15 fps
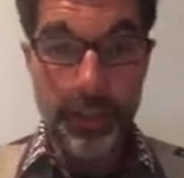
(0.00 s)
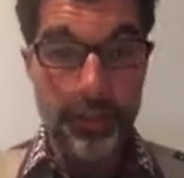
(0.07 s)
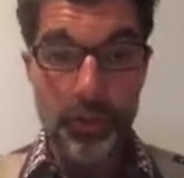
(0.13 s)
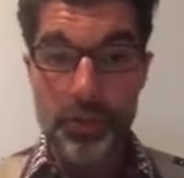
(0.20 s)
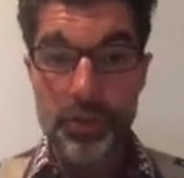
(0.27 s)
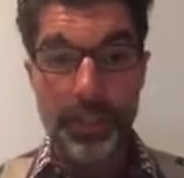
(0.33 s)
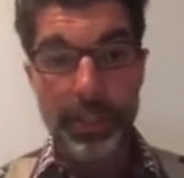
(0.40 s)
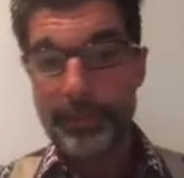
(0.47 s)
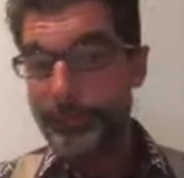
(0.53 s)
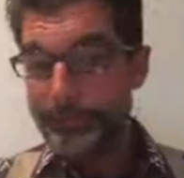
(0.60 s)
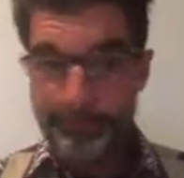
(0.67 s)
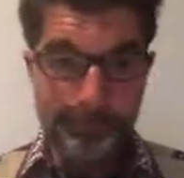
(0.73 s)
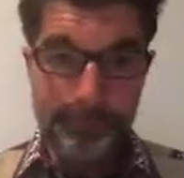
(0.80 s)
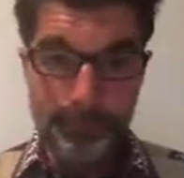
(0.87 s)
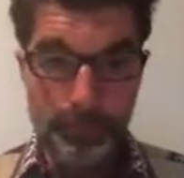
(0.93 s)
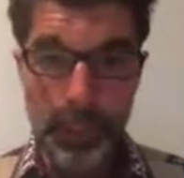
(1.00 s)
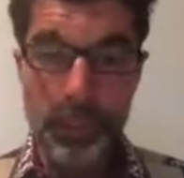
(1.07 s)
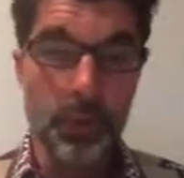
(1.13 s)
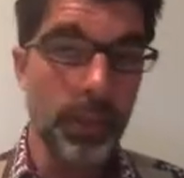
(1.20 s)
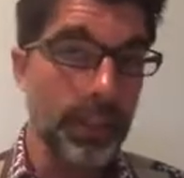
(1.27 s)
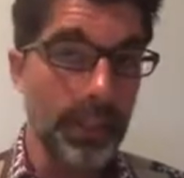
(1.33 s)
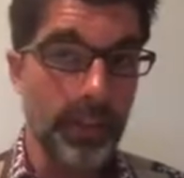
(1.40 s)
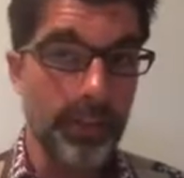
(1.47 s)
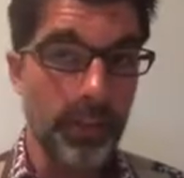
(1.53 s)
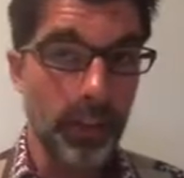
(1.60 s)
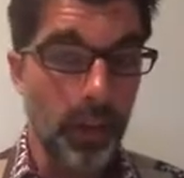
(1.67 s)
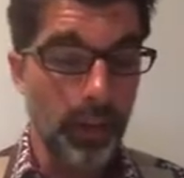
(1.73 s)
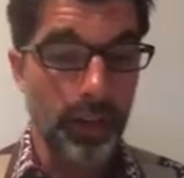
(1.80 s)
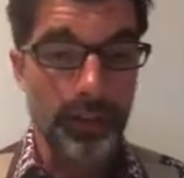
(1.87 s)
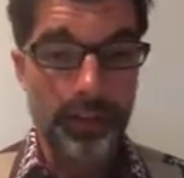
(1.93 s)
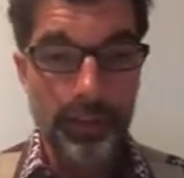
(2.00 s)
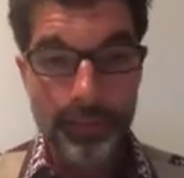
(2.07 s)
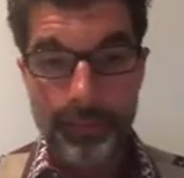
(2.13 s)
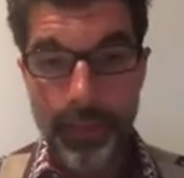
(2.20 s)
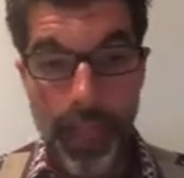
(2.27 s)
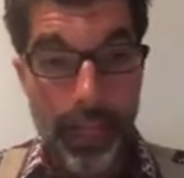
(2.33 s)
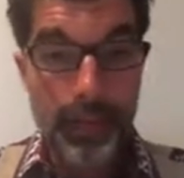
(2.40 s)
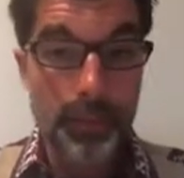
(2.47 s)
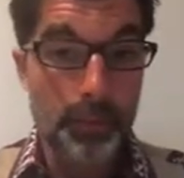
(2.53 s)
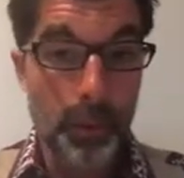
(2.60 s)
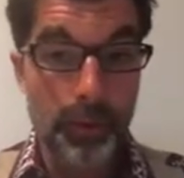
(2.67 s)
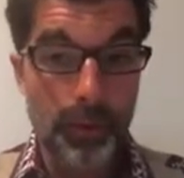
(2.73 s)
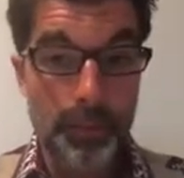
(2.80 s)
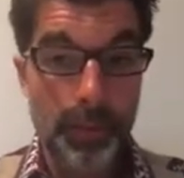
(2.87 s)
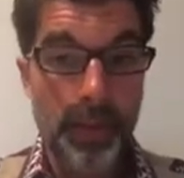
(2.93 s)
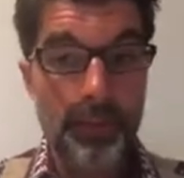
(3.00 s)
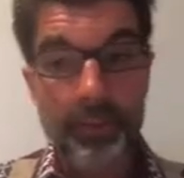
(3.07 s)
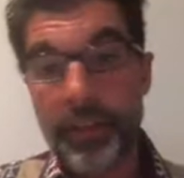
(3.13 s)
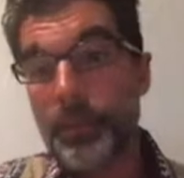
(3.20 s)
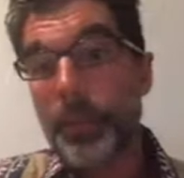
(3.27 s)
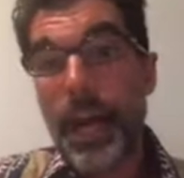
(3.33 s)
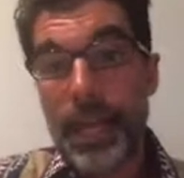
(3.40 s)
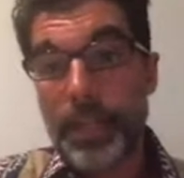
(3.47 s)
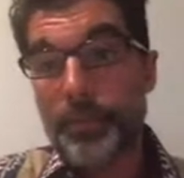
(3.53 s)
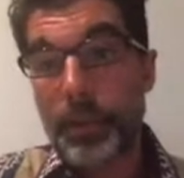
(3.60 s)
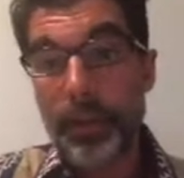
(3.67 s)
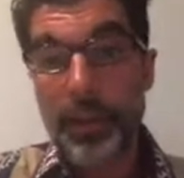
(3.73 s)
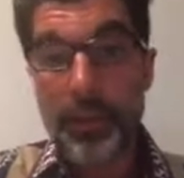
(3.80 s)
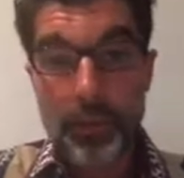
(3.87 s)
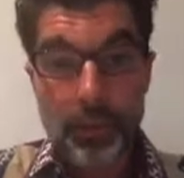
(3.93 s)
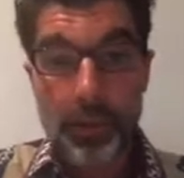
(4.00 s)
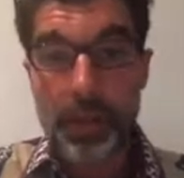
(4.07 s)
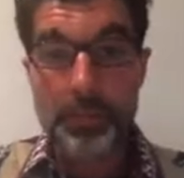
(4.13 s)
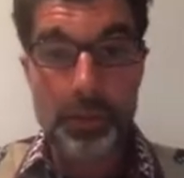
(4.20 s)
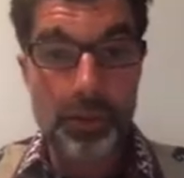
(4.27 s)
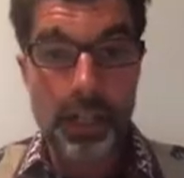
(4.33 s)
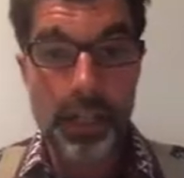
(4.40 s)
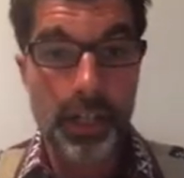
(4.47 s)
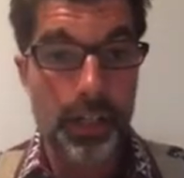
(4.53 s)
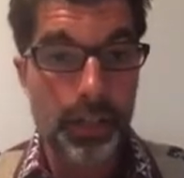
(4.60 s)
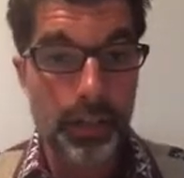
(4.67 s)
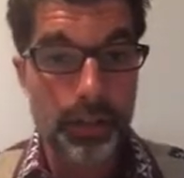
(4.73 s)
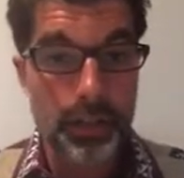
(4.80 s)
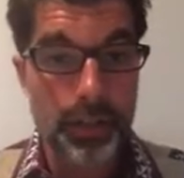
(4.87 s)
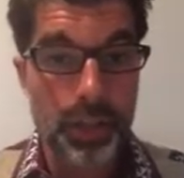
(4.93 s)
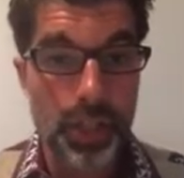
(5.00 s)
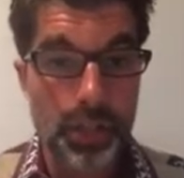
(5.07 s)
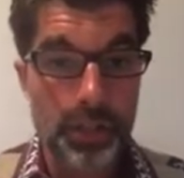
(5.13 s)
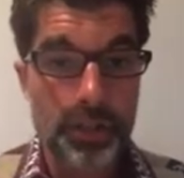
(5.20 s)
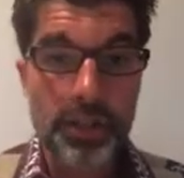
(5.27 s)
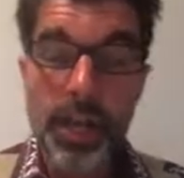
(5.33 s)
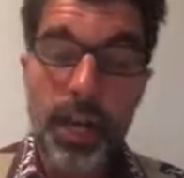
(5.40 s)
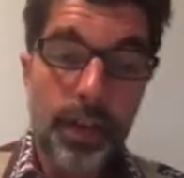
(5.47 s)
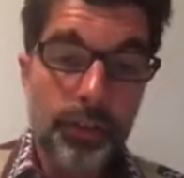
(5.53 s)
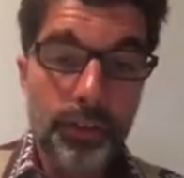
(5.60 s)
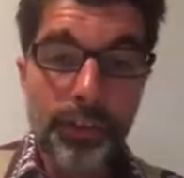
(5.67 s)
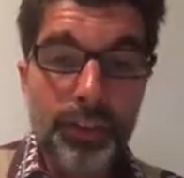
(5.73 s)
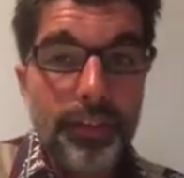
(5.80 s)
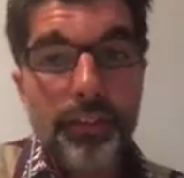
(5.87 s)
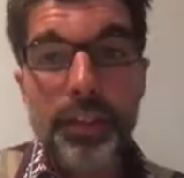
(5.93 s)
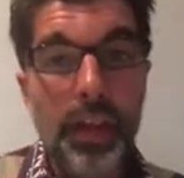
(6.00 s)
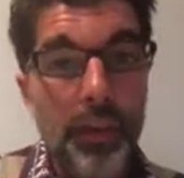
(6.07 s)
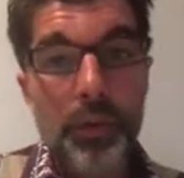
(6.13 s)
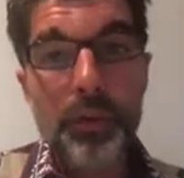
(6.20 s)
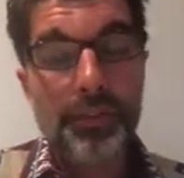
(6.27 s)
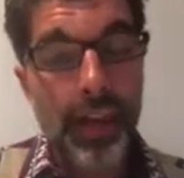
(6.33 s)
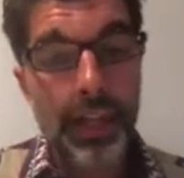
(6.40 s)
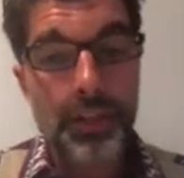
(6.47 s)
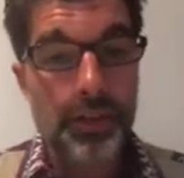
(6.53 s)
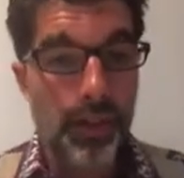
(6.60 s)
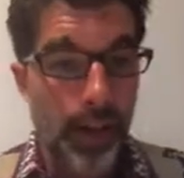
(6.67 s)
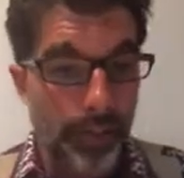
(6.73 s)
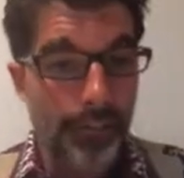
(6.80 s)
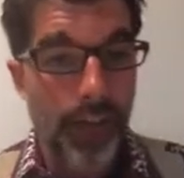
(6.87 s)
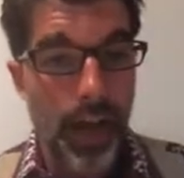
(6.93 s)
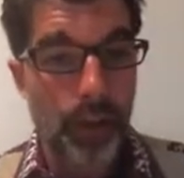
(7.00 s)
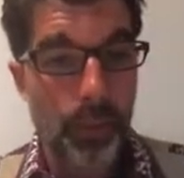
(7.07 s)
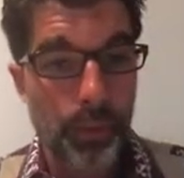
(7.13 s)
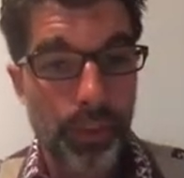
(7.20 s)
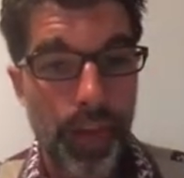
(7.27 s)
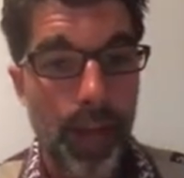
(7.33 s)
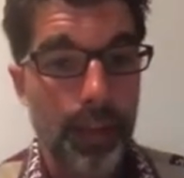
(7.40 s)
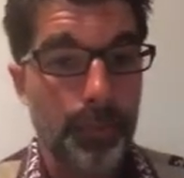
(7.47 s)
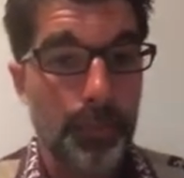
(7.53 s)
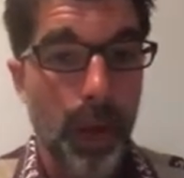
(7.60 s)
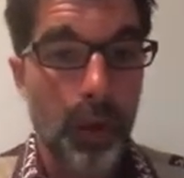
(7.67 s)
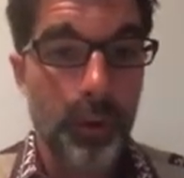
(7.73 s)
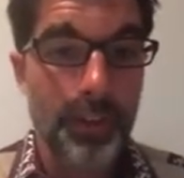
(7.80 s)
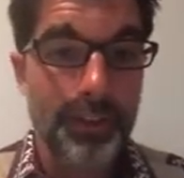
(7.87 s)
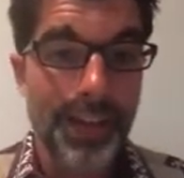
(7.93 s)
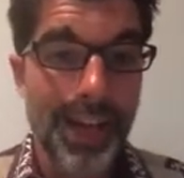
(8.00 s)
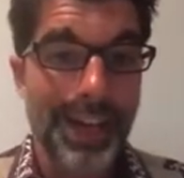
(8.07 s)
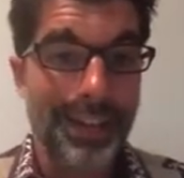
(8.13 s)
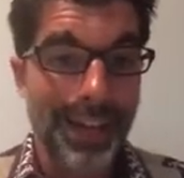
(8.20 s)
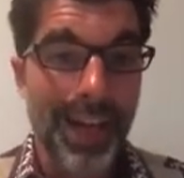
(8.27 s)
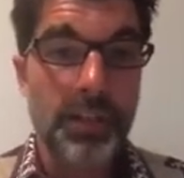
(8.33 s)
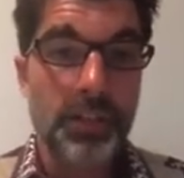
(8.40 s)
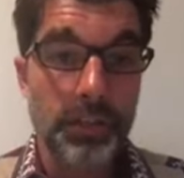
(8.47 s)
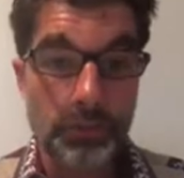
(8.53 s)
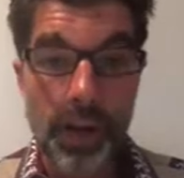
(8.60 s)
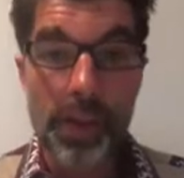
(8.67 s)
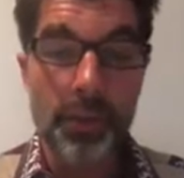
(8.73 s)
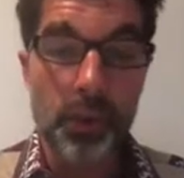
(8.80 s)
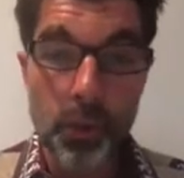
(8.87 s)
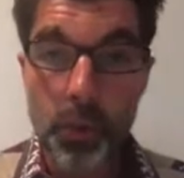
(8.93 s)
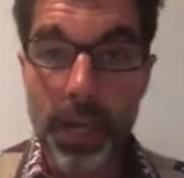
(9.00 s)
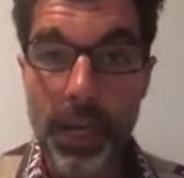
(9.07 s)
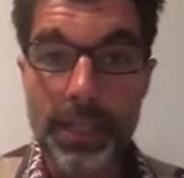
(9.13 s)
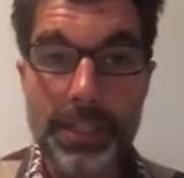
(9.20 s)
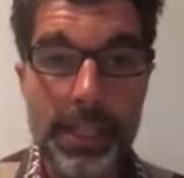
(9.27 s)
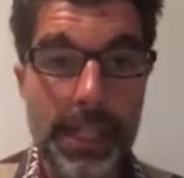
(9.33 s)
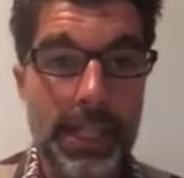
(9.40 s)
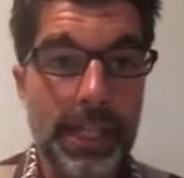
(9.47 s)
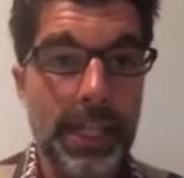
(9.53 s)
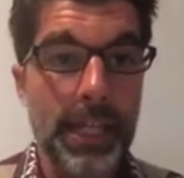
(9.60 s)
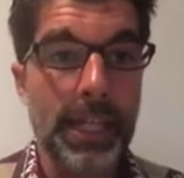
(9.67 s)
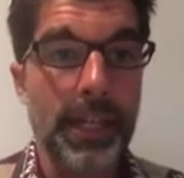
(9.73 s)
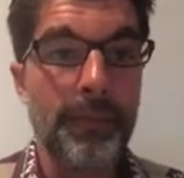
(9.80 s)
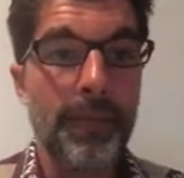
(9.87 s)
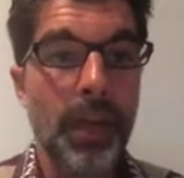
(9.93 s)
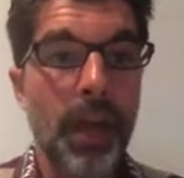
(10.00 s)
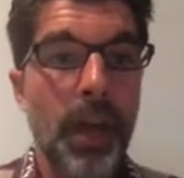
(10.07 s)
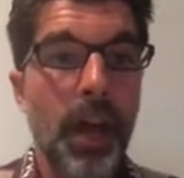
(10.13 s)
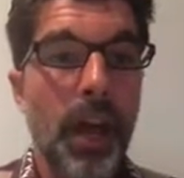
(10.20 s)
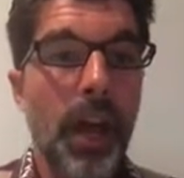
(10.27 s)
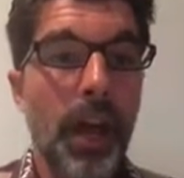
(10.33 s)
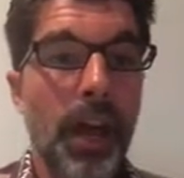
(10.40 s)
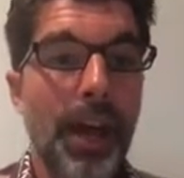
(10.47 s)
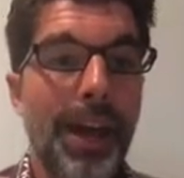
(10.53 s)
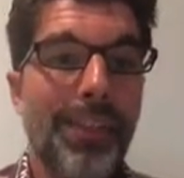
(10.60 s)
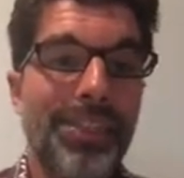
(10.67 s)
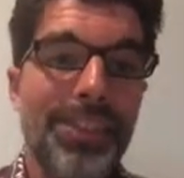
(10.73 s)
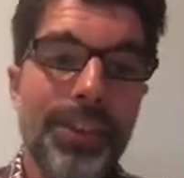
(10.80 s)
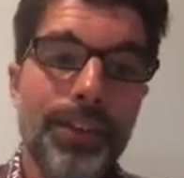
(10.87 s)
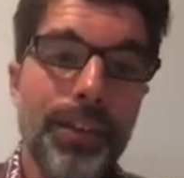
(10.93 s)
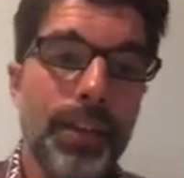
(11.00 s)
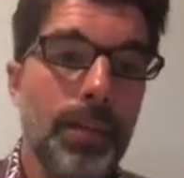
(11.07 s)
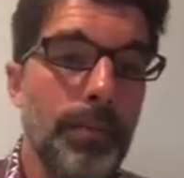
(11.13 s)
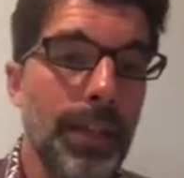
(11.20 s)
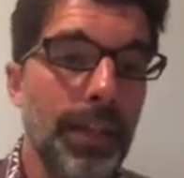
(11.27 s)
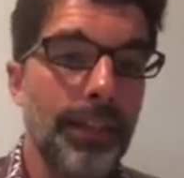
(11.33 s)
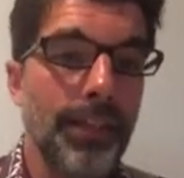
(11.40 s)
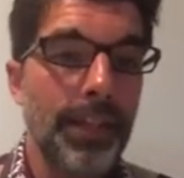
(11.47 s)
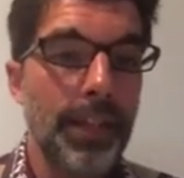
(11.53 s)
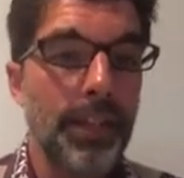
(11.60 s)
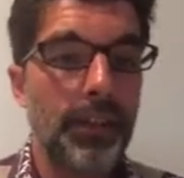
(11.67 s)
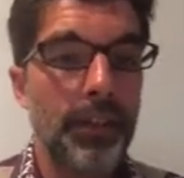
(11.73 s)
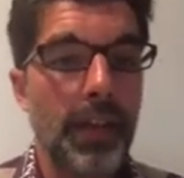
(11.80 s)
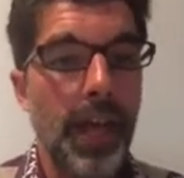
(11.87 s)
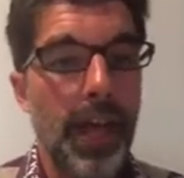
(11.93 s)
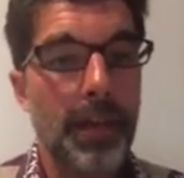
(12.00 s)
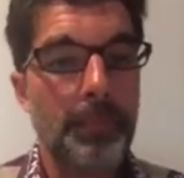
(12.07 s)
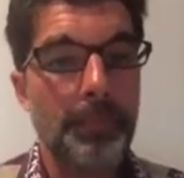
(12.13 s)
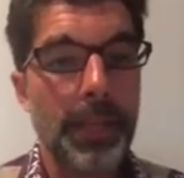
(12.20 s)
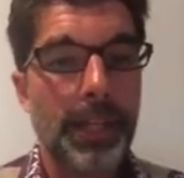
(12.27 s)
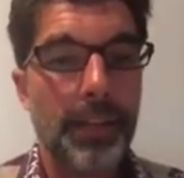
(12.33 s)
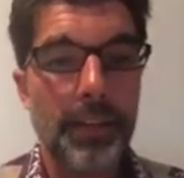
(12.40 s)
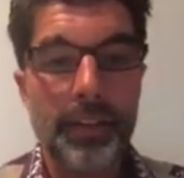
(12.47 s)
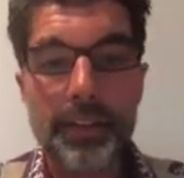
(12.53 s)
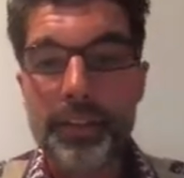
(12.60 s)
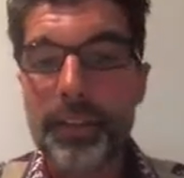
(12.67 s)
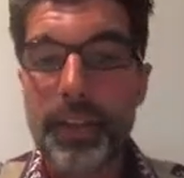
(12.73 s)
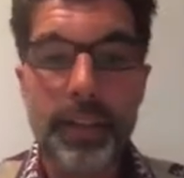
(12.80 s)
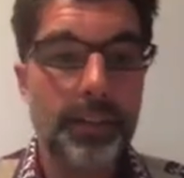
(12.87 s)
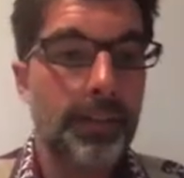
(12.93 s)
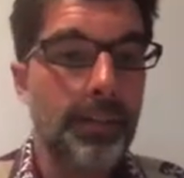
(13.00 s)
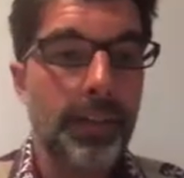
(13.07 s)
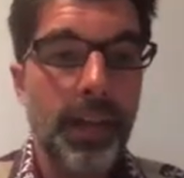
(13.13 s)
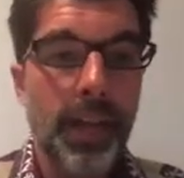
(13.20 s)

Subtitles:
usually Bitcoin takes the longest and it's the most expensive, in my experience, when I've been trading on other exchanges. So this is another advantage that I found with XMO, is that it's actually rather quick to get it in. Ethereum isn't here yet because it's